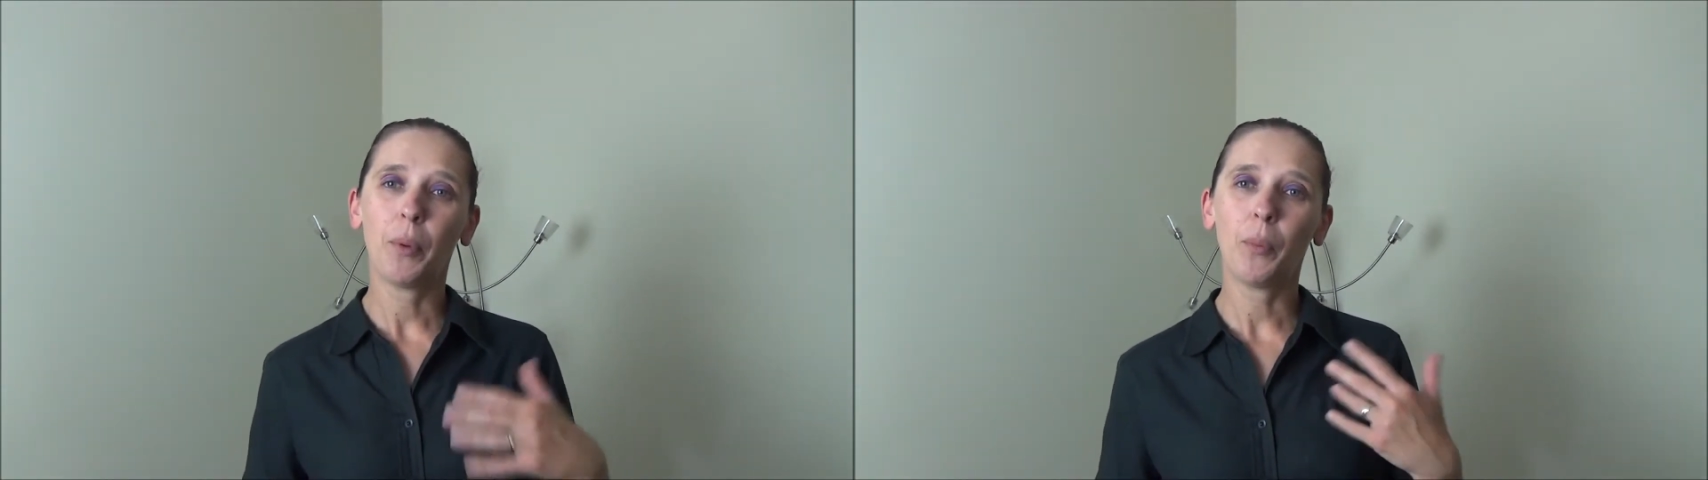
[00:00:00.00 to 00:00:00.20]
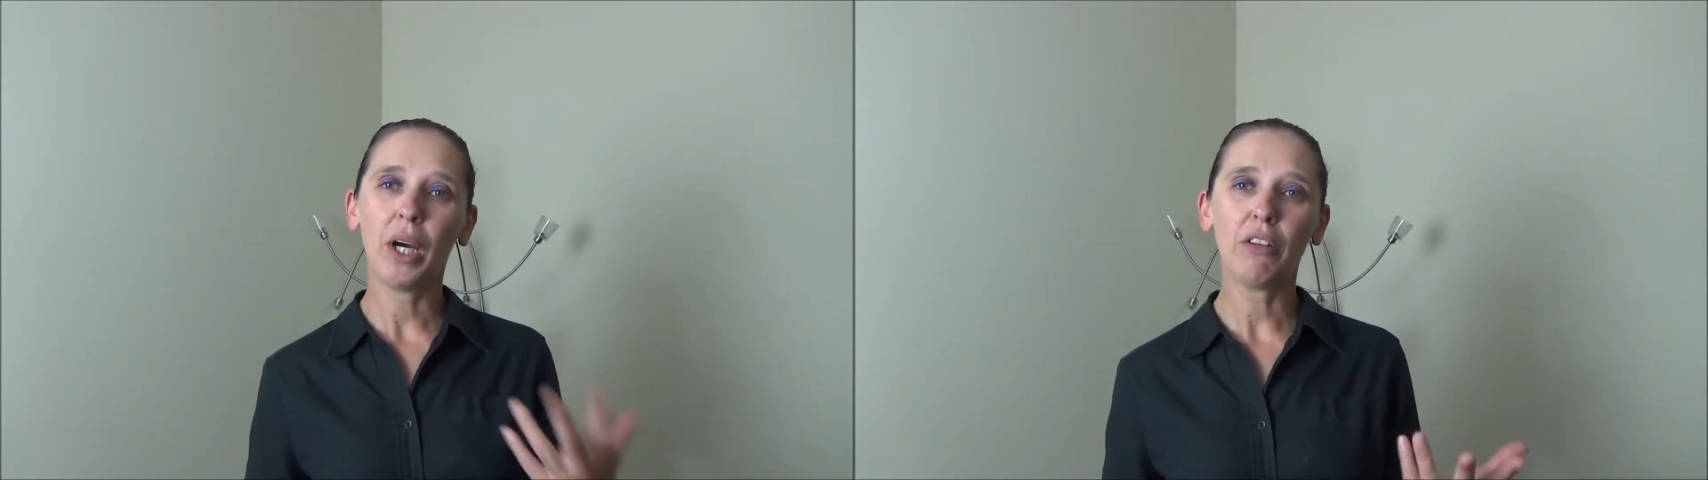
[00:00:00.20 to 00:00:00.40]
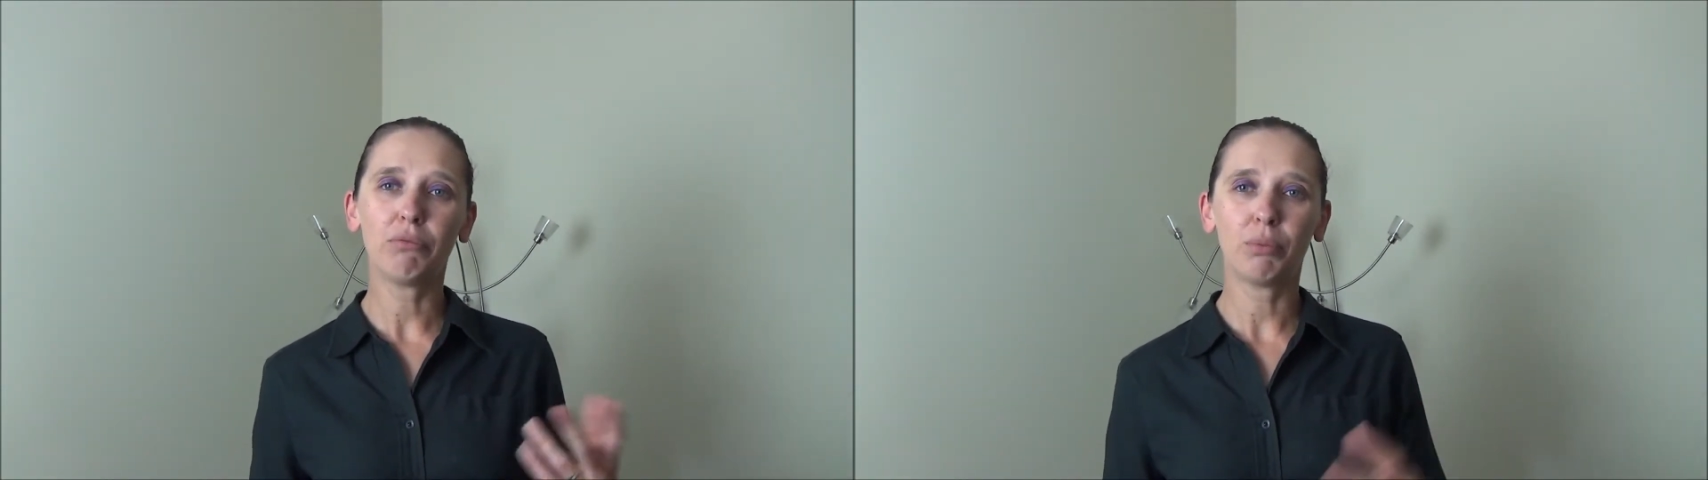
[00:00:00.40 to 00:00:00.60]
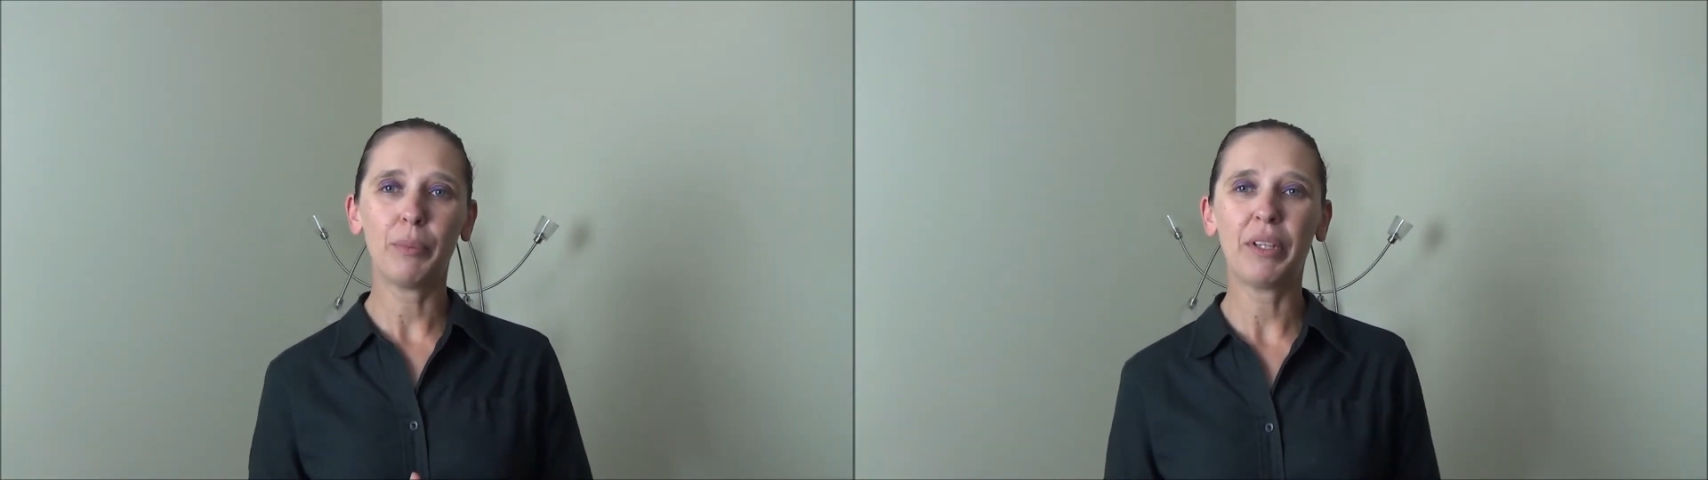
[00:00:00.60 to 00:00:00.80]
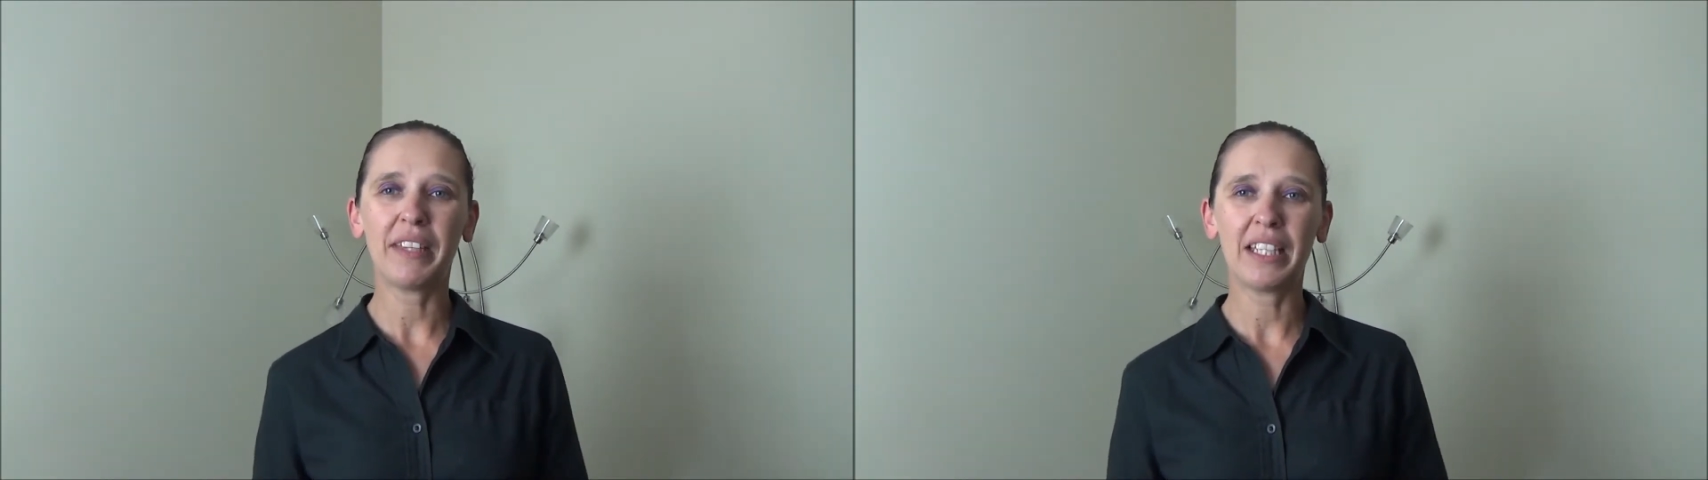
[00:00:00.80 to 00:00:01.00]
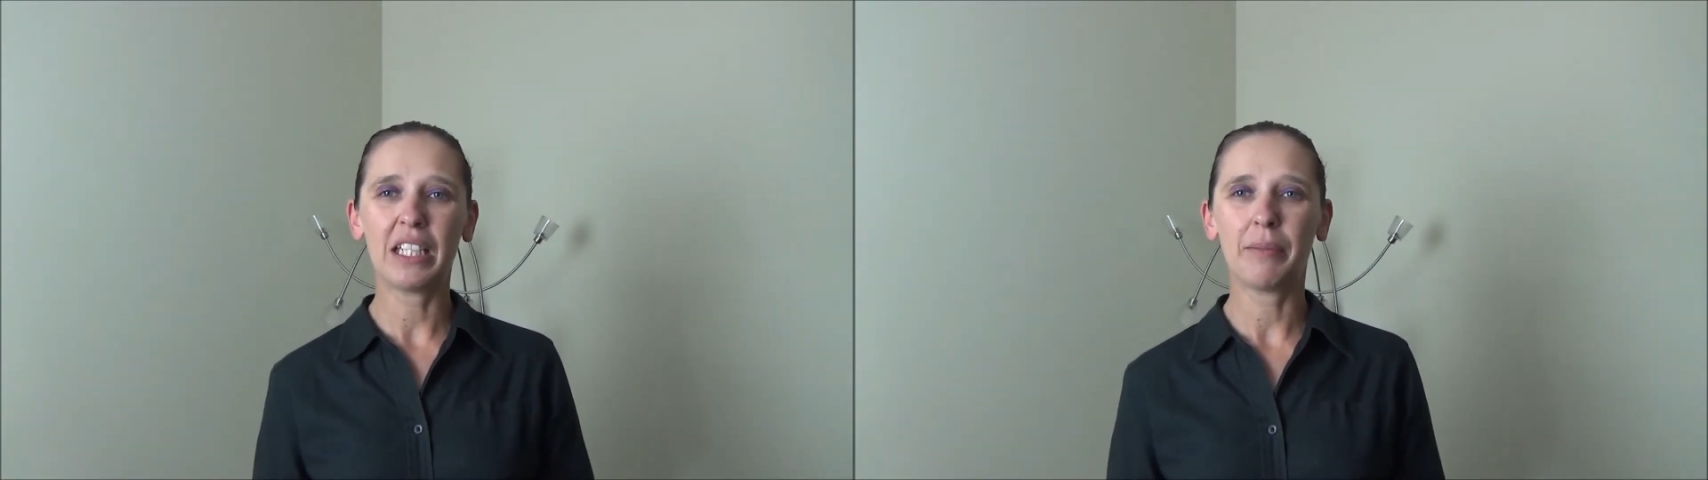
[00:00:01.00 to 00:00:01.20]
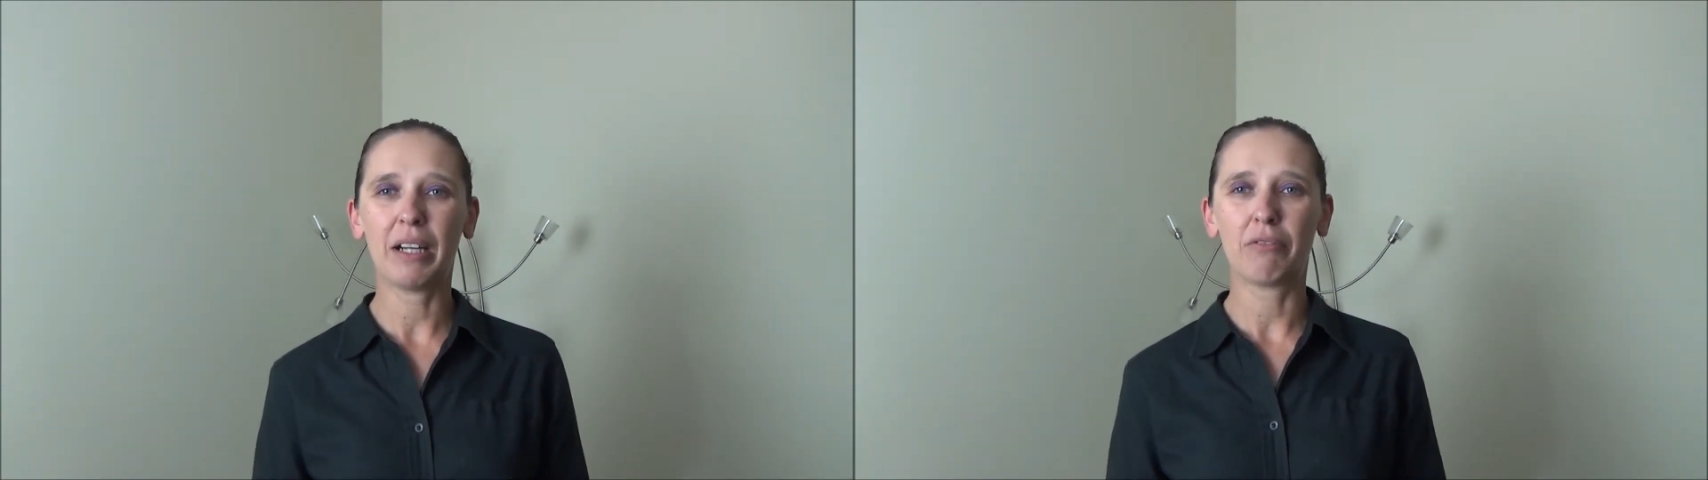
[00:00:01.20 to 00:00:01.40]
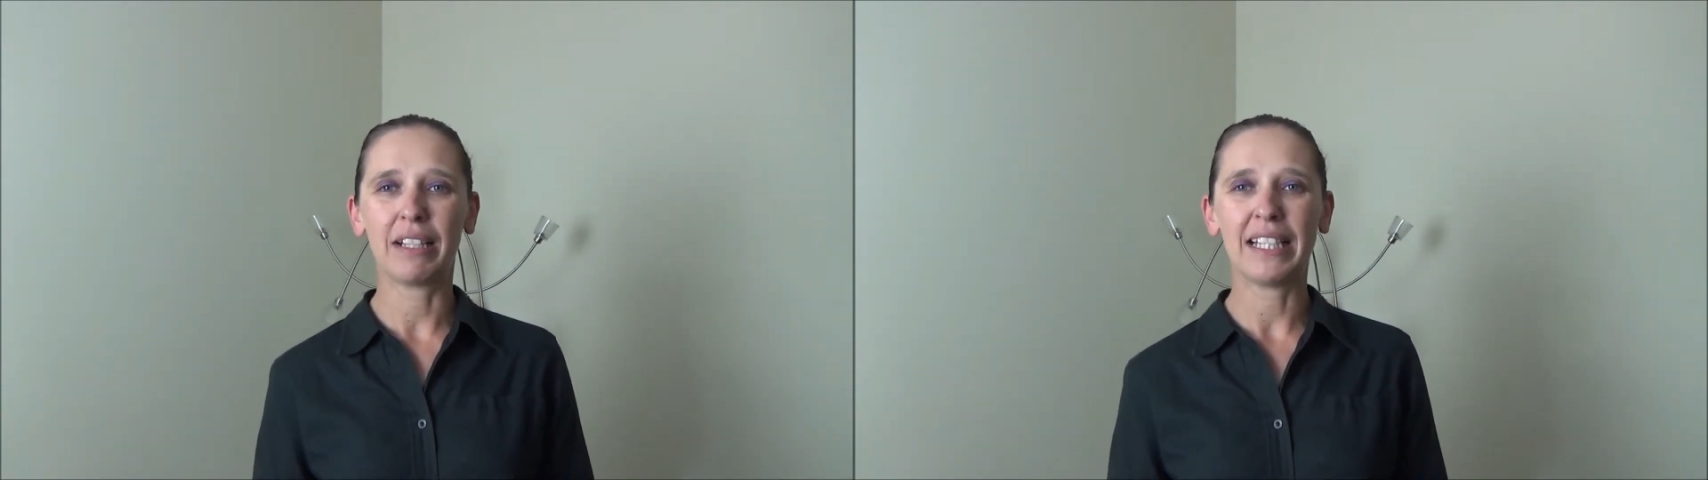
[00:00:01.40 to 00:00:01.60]
but when we're thinking
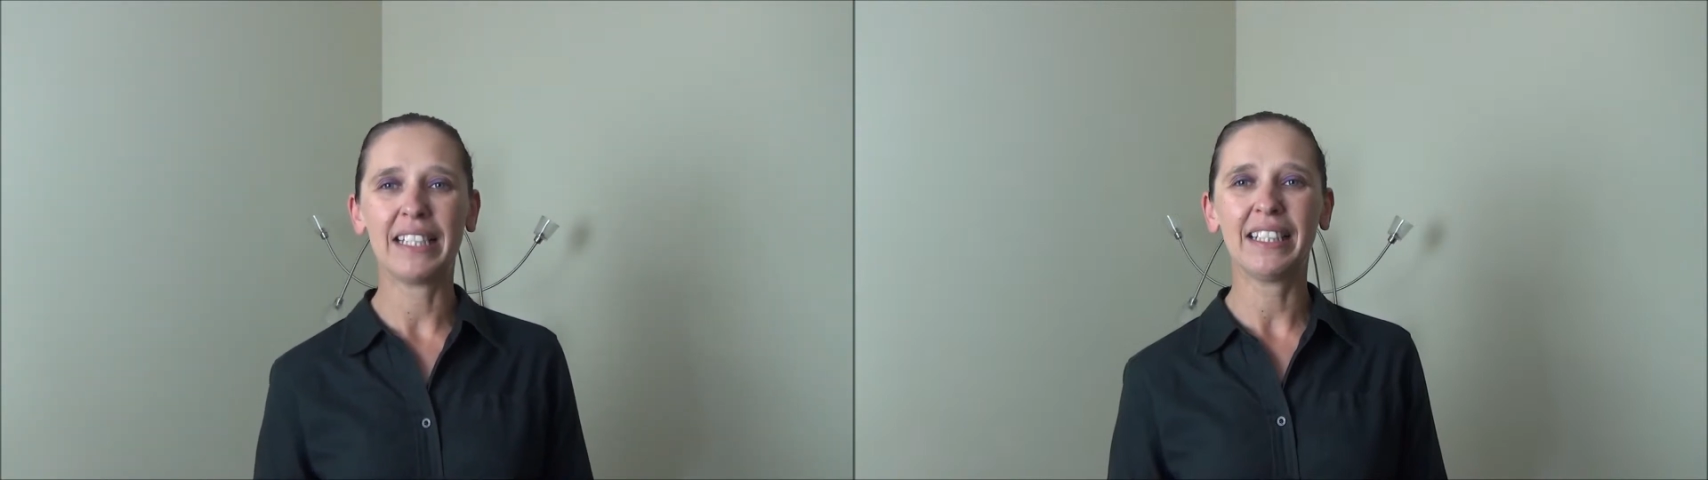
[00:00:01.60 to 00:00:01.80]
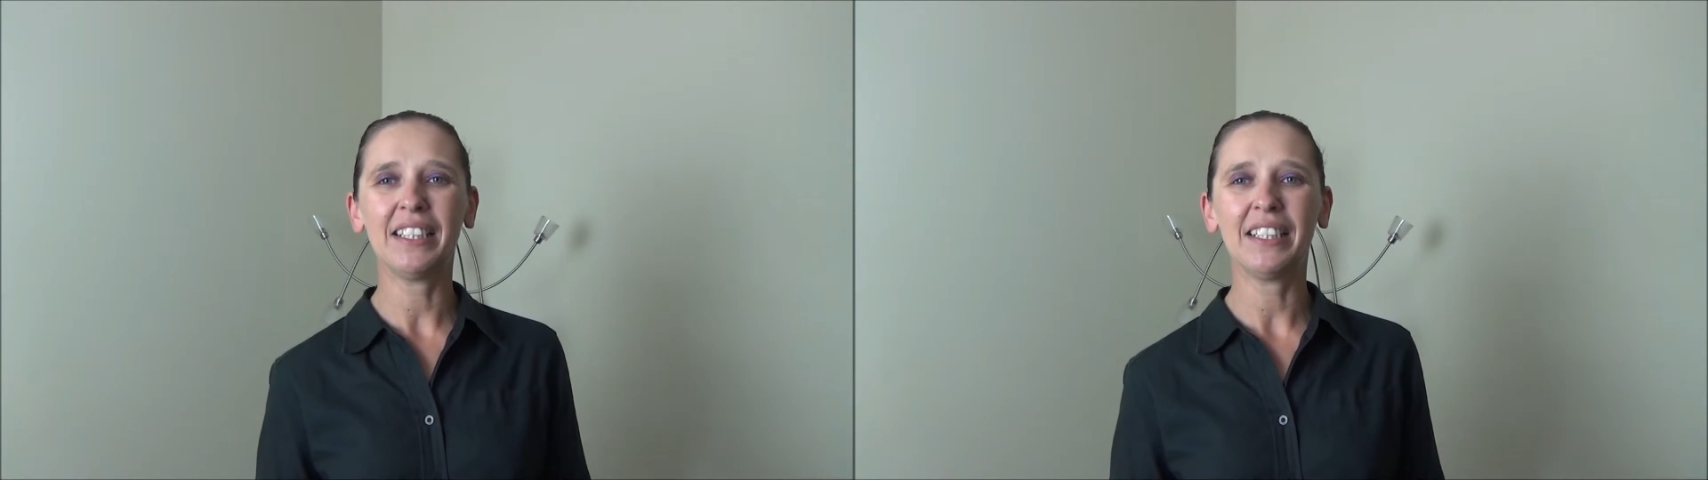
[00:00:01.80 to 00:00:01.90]
about reading,